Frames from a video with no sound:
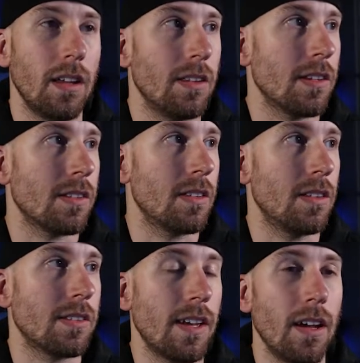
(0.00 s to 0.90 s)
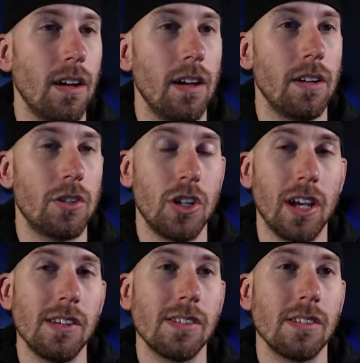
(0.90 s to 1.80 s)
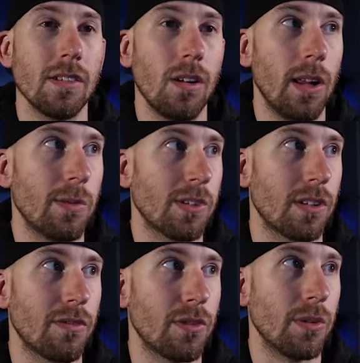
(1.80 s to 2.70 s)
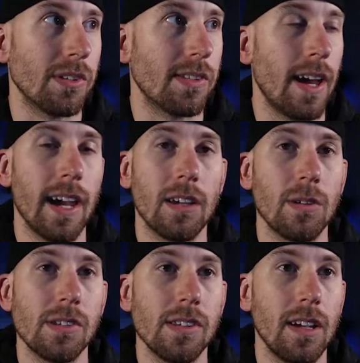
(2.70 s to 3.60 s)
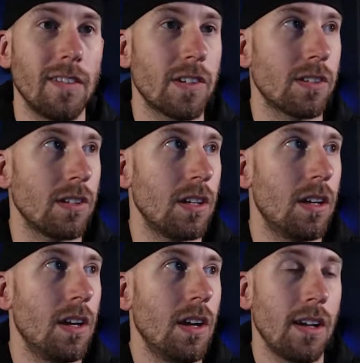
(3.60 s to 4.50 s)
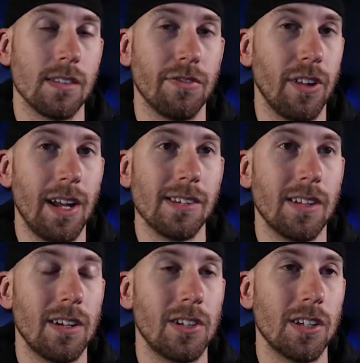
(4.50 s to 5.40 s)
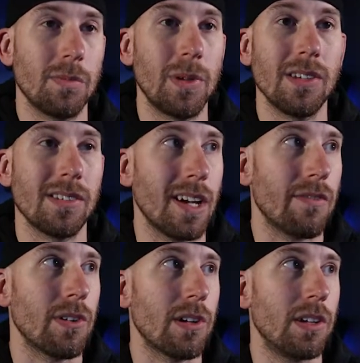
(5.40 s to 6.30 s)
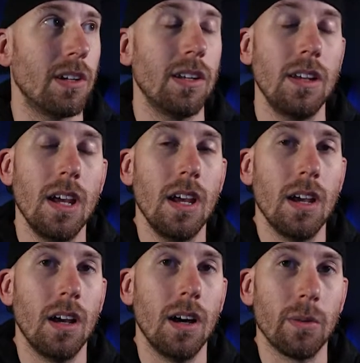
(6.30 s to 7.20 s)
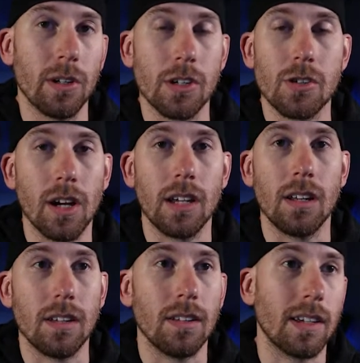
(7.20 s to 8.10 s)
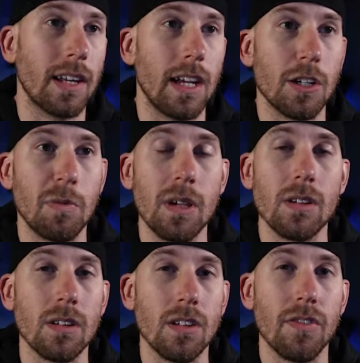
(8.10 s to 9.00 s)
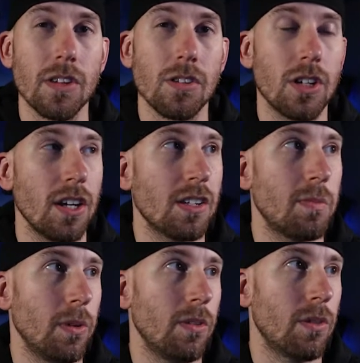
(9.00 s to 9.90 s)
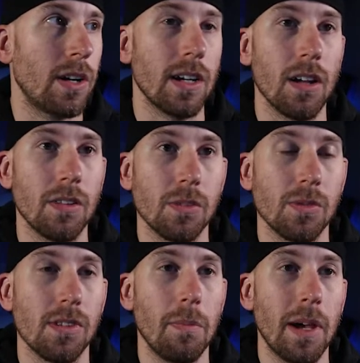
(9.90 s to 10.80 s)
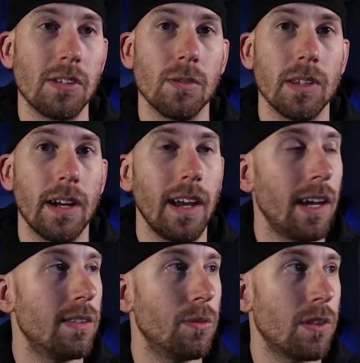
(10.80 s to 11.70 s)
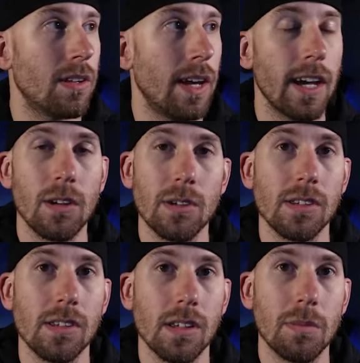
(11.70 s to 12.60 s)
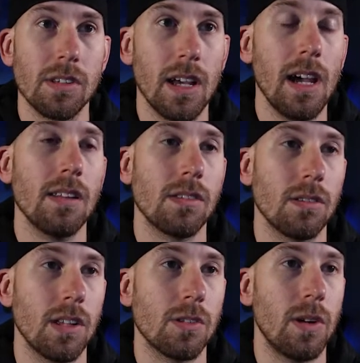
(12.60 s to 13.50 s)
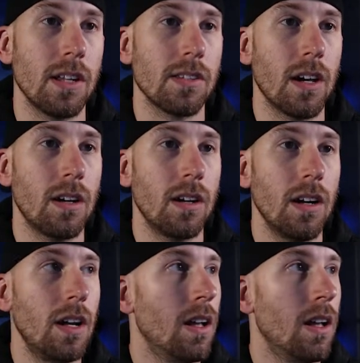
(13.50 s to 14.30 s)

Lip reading: This chest, all I was looking for was the accuracy. Obviously, it's a flat stat chest piece, not very good. We're going to try getting like an HP or defense chest, but right now this was the best one that I had with an accuracy substat, so that's why it's on her.